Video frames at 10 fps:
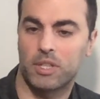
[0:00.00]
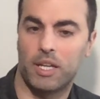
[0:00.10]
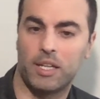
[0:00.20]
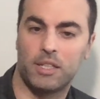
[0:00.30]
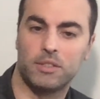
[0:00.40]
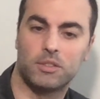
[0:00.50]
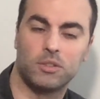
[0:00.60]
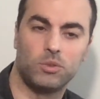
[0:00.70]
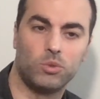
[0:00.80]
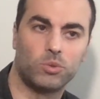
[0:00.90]
and
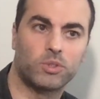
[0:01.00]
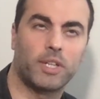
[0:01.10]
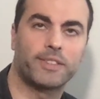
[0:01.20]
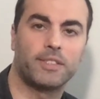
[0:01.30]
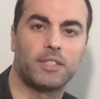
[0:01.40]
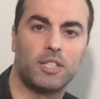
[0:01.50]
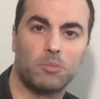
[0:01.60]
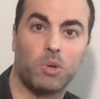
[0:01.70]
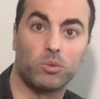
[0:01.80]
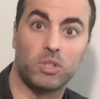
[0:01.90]
you start thinking about the